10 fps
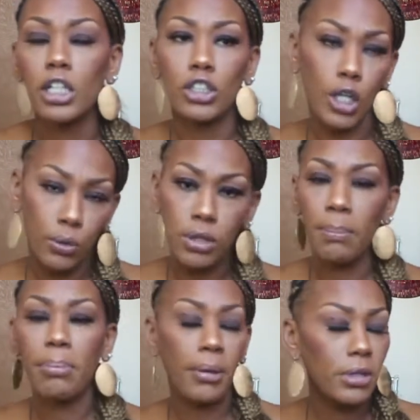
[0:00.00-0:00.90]
No,
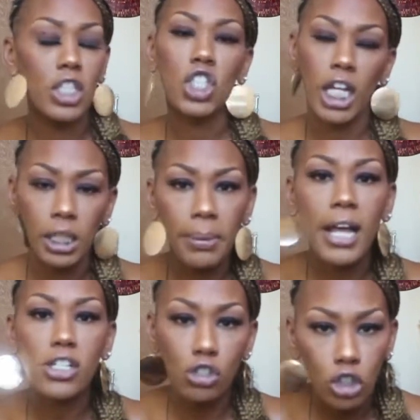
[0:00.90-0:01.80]
the the shady
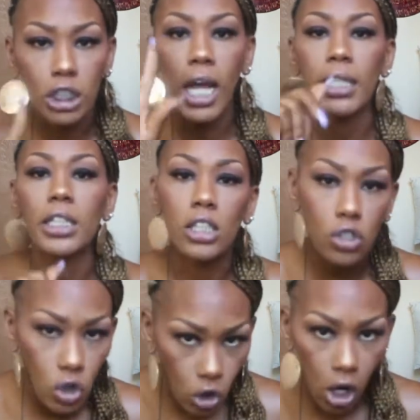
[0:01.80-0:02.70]
pastor could not get
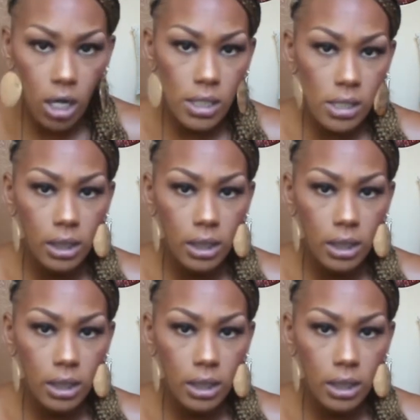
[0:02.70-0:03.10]
these draws.